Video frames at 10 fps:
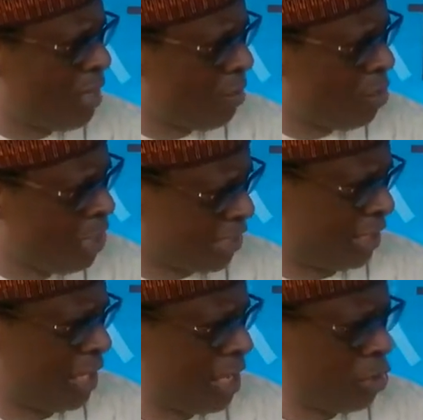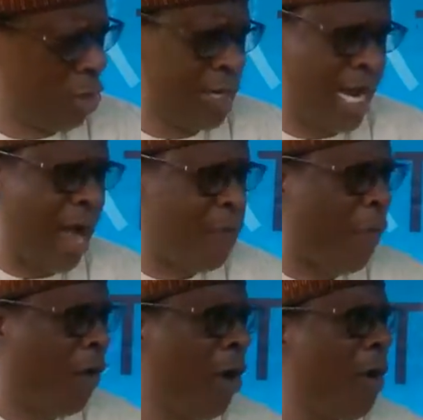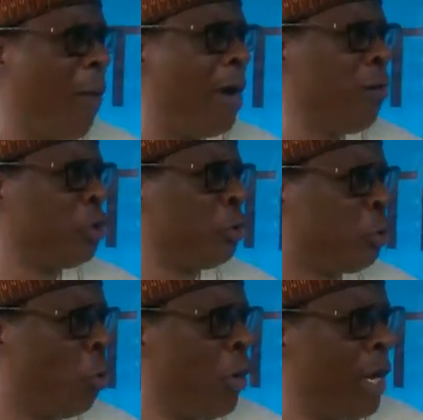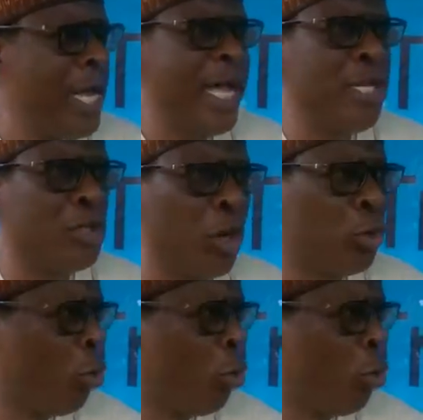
immunity. So therefore, what we should do, let's resort to